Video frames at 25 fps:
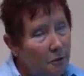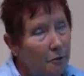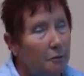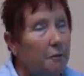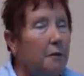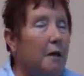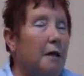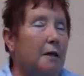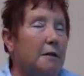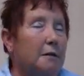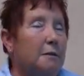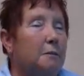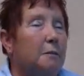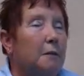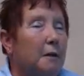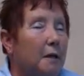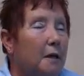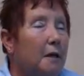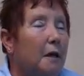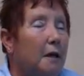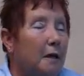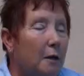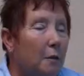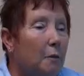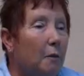till next
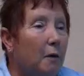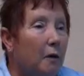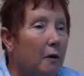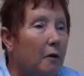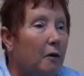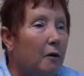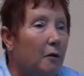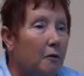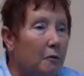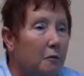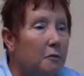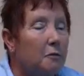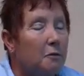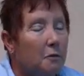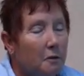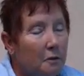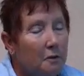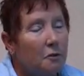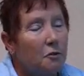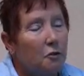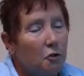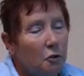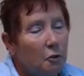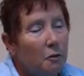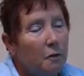week anyway. I'll go yeah.
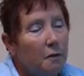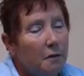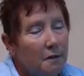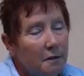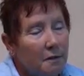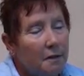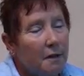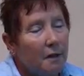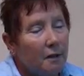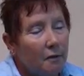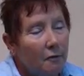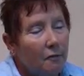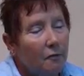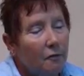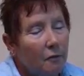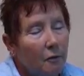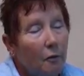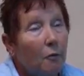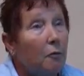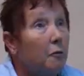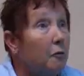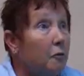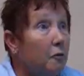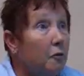to two instead of or